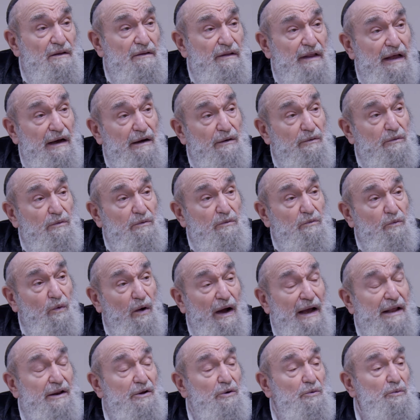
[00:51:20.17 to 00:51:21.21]
Now,
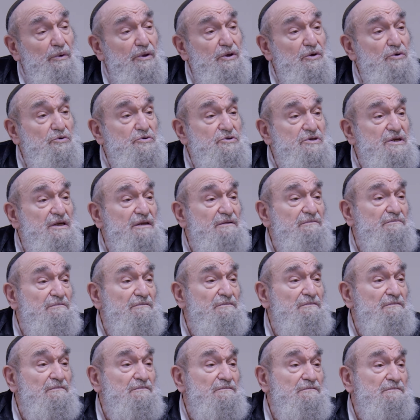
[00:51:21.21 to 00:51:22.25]
why don't we use it?
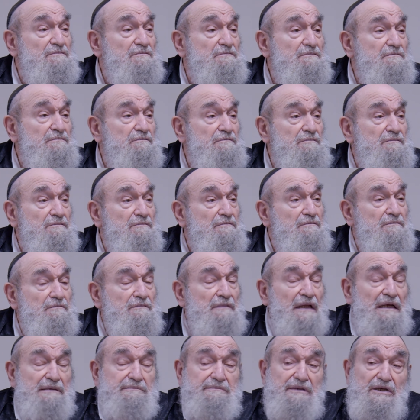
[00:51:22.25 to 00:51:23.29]

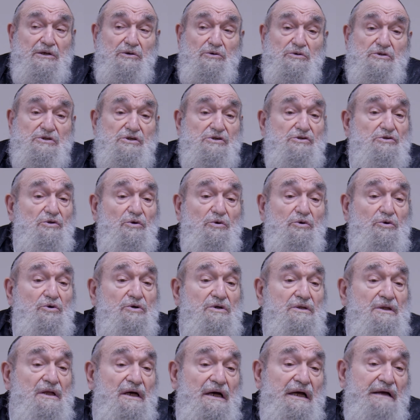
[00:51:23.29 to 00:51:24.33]
Not because it's no
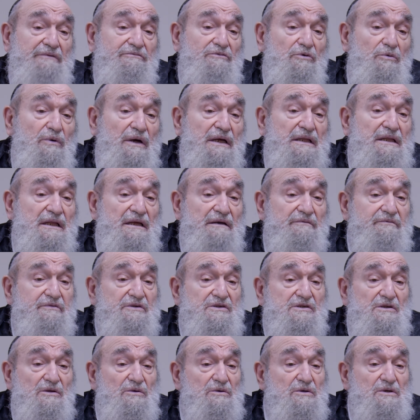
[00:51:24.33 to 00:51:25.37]
good. I have no idea if
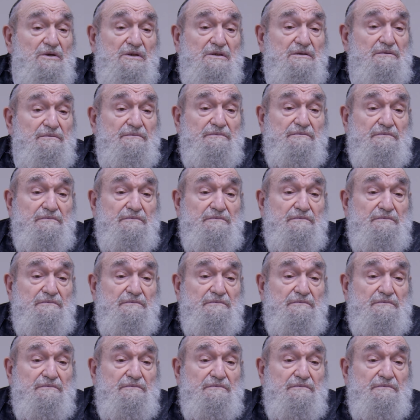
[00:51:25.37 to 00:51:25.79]
it's no good.